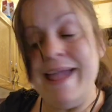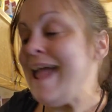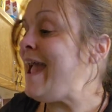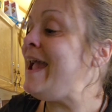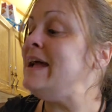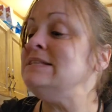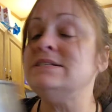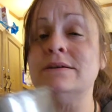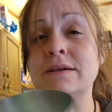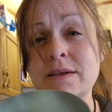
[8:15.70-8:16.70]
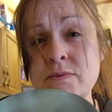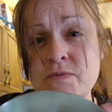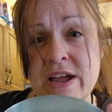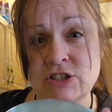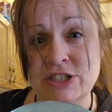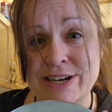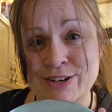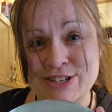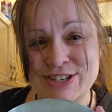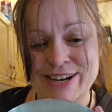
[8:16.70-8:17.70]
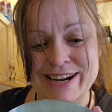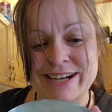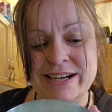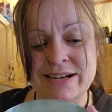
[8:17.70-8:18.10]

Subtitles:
and confectionery sugar.